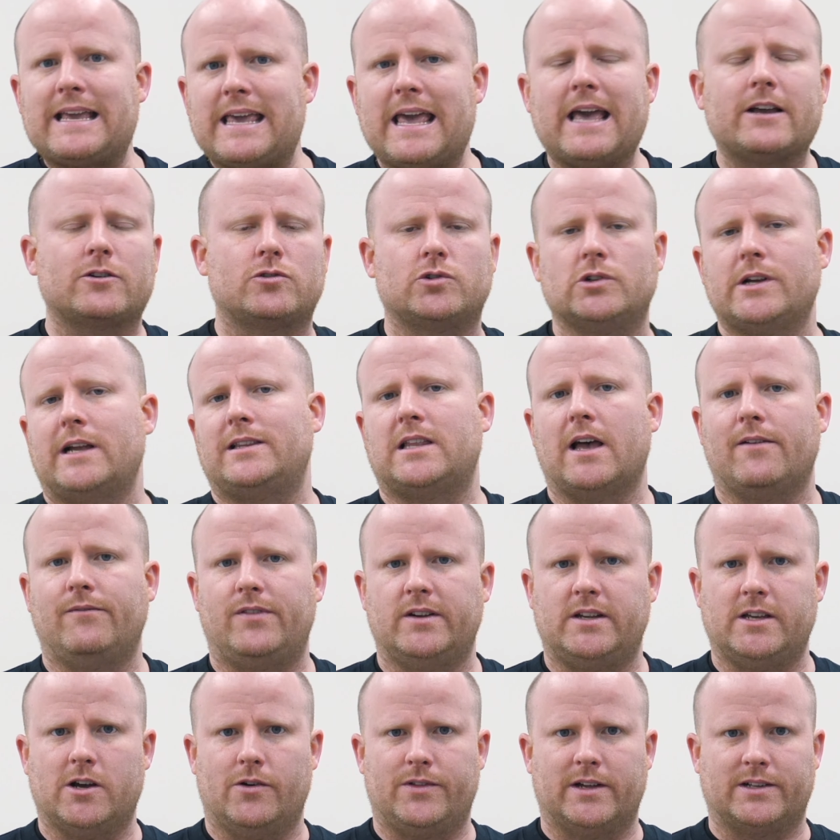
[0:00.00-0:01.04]
can't create that
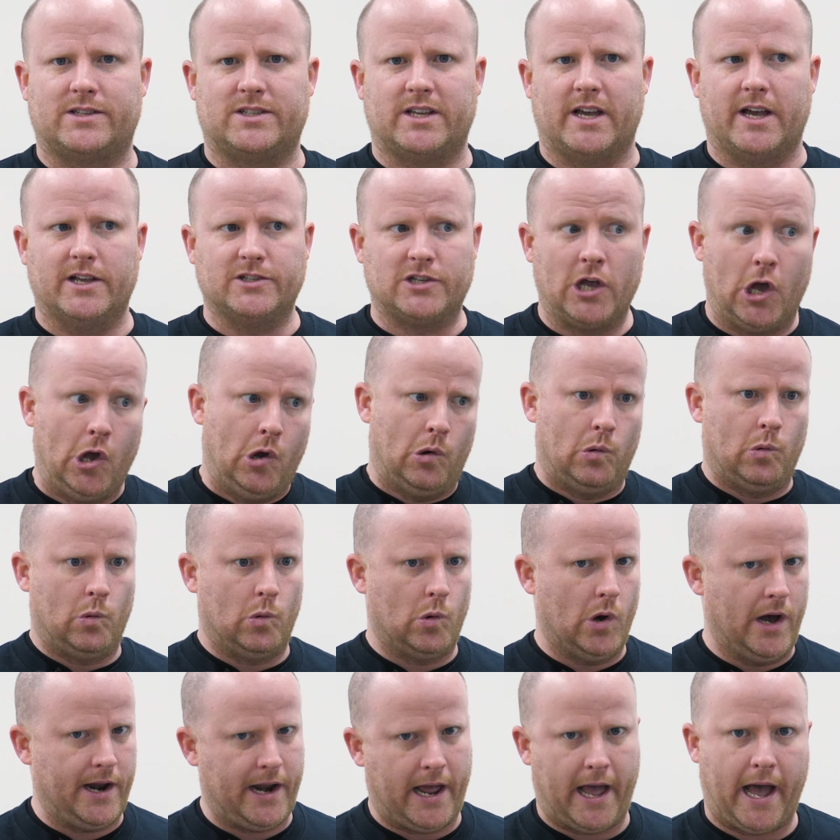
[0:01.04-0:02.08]
video that says,
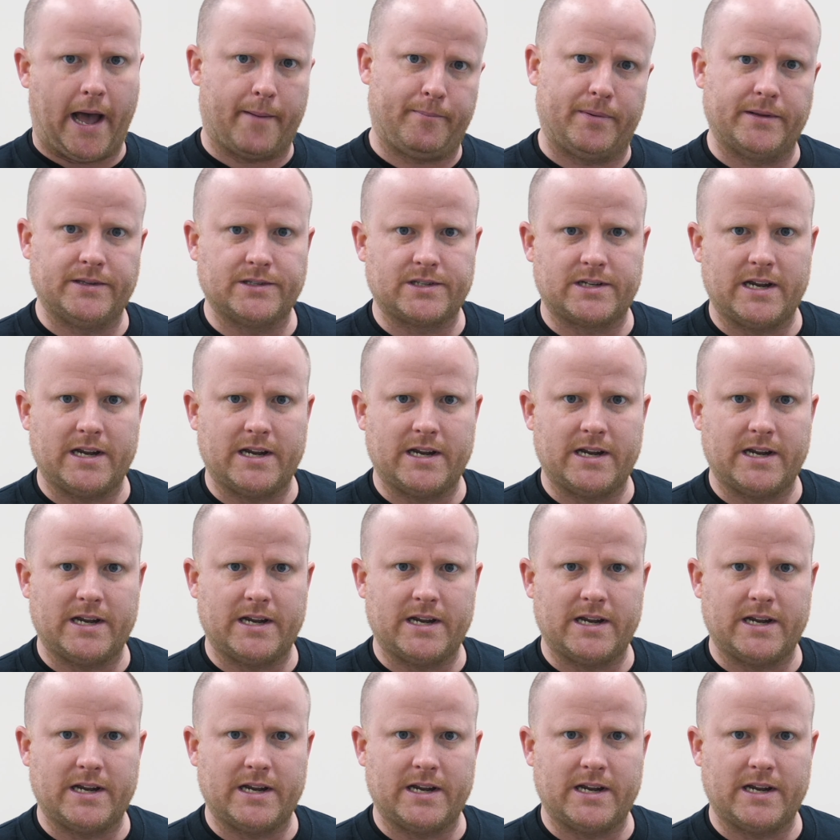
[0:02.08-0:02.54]
what happens